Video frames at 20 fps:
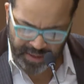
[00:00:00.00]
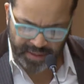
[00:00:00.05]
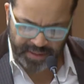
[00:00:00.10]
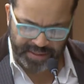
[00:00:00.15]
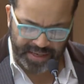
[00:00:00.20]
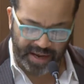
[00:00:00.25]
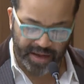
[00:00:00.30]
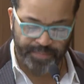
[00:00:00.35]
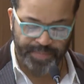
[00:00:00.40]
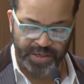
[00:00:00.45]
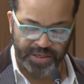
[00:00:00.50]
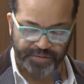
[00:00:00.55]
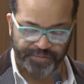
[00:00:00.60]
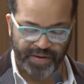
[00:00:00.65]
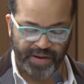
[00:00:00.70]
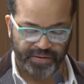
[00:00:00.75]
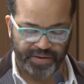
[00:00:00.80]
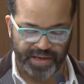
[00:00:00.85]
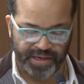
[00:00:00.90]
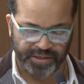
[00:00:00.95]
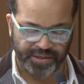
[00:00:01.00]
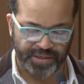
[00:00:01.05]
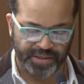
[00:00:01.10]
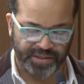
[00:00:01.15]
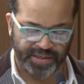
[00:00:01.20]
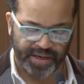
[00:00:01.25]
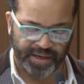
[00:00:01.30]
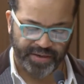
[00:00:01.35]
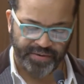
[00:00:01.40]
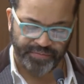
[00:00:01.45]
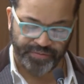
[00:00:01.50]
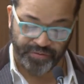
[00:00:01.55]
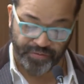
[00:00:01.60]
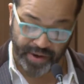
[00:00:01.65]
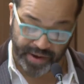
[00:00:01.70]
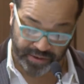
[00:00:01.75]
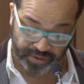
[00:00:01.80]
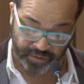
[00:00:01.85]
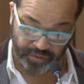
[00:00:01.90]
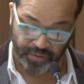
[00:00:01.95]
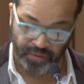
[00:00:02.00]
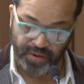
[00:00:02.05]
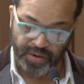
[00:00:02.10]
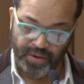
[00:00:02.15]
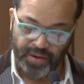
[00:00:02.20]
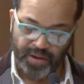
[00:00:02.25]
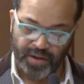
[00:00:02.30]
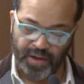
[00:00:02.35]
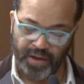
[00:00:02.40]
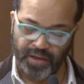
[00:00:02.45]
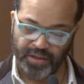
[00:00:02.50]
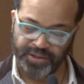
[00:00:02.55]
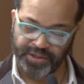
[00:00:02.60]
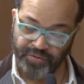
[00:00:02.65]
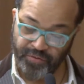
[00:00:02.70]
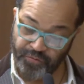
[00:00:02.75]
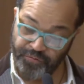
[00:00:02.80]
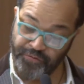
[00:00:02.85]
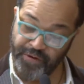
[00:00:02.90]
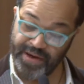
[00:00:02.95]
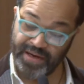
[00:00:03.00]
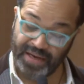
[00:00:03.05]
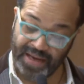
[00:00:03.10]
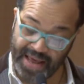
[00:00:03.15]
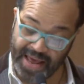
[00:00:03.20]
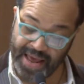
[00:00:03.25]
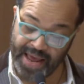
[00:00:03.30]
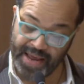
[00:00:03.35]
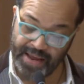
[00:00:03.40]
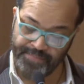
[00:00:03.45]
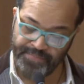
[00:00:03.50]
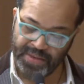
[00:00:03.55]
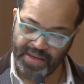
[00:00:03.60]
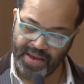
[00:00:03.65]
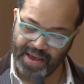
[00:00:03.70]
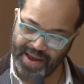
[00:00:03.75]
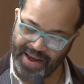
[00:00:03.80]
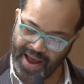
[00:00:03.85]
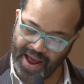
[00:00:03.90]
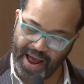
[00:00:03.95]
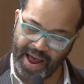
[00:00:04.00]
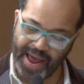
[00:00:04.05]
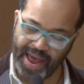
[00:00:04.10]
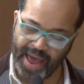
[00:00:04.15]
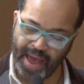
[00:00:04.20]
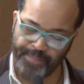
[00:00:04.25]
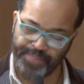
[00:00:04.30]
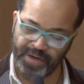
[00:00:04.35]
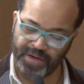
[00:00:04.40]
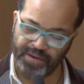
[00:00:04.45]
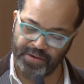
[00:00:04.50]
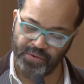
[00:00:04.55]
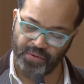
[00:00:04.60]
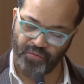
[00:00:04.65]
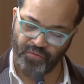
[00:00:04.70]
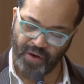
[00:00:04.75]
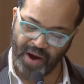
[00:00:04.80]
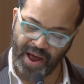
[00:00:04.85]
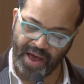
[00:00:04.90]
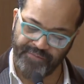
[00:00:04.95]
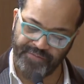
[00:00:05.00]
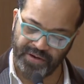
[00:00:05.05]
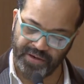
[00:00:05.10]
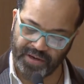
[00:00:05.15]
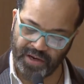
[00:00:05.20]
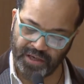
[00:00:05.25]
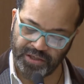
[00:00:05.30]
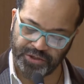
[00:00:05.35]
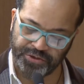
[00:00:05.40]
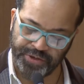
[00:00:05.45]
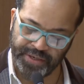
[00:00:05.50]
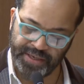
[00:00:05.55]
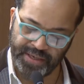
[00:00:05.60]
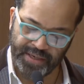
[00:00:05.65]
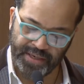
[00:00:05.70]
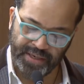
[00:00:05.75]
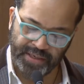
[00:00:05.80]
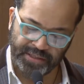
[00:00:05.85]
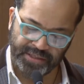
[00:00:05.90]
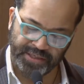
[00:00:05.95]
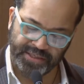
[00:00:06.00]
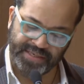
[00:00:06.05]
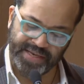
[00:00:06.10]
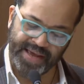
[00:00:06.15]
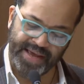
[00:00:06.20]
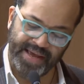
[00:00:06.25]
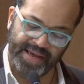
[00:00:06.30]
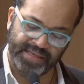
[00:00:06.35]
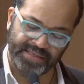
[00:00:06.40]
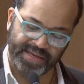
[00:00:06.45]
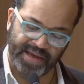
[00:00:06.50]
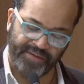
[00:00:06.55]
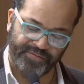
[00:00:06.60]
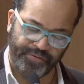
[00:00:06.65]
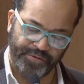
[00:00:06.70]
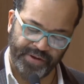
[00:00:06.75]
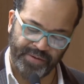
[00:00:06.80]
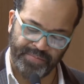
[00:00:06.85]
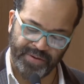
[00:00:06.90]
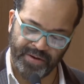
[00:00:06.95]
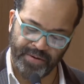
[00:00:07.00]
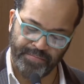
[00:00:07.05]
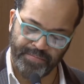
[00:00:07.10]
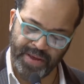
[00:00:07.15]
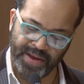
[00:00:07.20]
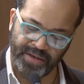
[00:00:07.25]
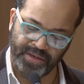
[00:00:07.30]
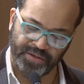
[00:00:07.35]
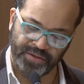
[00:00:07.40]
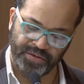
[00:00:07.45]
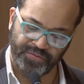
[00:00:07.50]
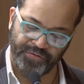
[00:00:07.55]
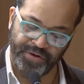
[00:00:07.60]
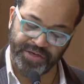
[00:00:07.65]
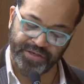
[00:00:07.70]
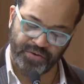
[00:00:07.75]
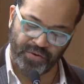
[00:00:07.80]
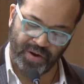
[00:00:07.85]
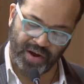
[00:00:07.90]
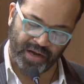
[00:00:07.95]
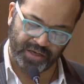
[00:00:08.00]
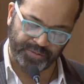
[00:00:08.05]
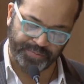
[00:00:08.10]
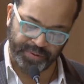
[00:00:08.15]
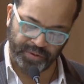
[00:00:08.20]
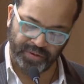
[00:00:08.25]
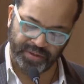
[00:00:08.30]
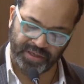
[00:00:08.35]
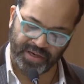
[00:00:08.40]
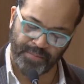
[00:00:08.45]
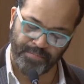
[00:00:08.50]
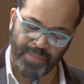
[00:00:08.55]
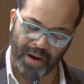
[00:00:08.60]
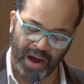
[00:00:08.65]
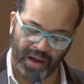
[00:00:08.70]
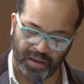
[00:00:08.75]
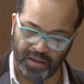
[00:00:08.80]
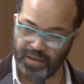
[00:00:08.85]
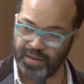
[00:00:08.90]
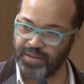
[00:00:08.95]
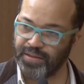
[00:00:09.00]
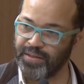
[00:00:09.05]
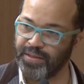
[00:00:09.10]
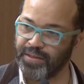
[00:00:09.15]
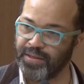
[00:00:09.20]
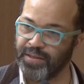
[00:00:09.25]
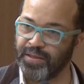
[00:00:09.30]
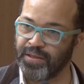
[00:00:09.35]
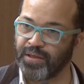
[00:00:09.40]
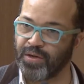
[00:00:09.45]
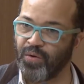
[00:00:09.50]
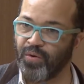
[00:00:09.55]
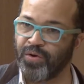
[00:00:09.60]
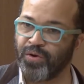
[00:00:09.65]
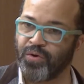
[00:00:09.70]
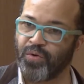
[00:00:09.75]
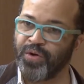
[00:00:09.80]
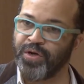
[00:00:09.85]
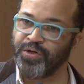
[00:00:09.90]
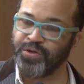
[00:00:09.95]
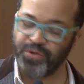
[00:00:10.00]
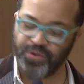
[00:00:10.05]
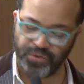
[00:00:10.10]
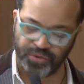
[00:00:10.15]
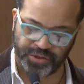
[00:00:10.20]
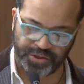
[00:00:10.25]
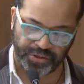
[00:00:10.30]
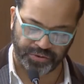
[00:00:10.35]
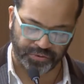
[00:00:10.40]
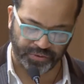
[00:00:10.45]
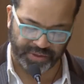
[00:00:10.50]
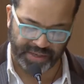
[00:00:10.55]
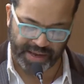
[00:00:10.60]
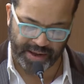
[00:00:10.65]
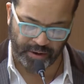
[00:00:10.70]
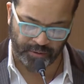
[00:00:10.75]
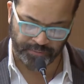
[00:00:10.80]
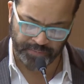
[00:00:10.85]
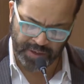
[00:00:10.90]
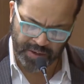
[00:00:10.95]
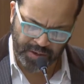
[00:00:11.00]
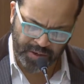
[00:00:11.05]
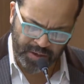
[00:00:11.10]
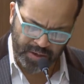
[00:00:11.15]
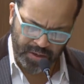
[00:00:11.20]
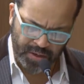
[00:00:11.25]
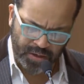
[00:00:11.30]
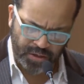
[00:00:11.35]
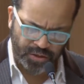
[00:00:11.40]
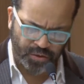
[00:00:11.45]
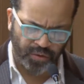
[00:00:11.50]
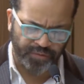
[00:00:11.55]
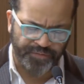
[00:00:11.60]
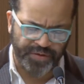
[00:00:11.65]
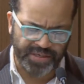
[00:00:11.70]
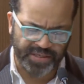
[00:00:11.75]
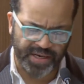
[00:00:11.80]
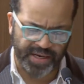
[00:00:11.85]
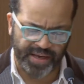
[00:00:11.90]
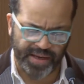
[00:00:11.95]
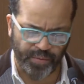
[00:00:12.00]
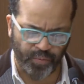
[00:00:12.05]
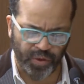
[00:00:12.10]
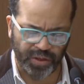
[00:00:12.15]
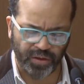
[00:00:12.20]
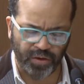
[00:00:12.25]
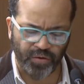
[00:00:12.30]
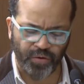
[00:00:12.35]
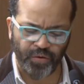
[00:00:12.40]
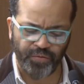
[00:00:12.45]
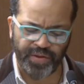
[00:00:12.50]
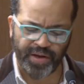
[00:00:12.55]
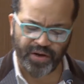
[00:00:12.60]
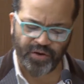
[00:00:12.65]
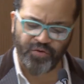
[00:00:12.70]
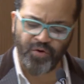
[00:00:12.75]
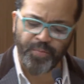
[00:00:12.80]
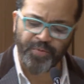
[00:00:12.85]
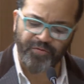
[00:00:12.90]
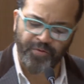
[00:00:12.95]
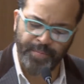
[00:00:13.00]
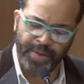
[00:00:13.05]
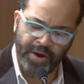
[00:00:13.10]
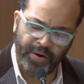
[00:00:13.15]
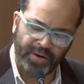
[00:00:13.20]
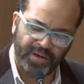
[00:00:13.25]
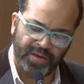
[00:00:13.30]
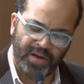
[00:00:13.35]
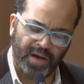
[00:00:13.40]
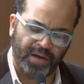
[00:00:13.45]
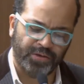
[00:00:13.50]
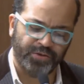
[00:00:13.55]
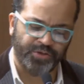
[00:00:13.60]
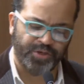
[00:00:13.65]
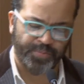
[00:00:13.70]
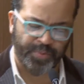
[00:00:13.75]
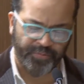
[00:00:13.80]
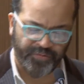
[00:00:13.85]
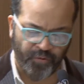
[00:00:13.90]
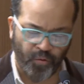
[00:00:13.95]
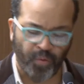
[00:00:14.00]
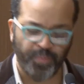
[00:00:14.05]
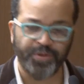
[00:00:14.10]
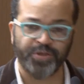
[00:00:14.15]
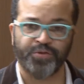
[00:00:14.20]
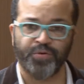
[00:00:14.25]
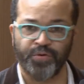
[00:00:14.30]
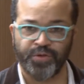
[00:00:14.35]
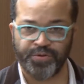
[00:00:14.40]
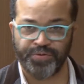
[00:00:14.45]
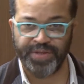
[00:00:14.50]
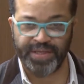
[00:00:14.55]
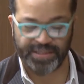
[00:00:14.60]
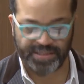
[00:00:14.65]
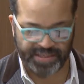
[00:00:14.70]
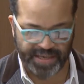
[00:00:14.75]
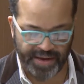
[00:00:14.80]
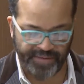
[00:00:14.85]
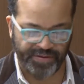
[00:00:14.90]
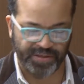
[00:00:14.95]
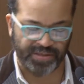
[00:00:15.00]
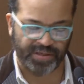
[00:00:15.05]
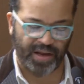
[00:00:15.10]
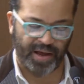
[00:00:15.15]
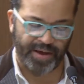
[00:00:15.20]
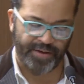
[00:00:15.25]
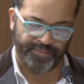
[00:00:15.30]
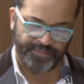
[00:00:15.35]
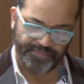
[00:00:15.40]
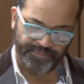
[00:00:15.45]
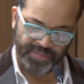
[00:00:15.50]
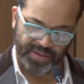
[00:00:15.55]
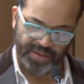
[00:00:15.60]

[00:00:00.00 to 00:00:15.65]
Taya Peace Foundation Executive Director General Fred Lay and I happened to arrive in country just days after he'd been admitted to the regional hospital in Kabbalah, Koinedougou's central town. So in visiting him, we learned that a group of American doctors had performed the surgery that saved his life.